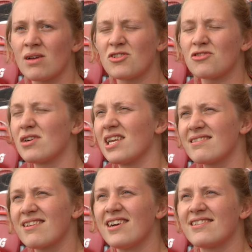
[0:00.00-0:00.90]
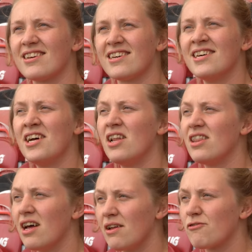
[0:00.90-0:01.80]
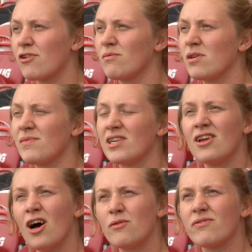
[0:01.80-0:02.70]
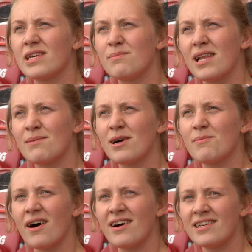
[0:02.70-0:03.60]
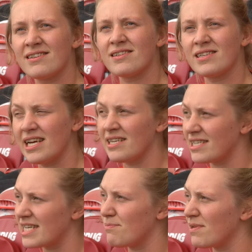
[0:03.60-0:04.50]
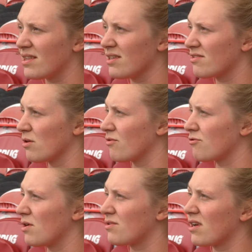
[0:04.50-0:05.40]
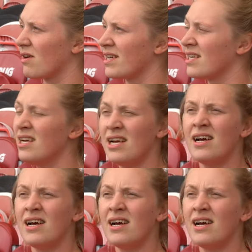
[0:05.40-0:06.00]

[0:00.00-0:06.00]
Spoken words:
I'm just really excited to learn from them and hopefully play my part in keeping the sort of growth going,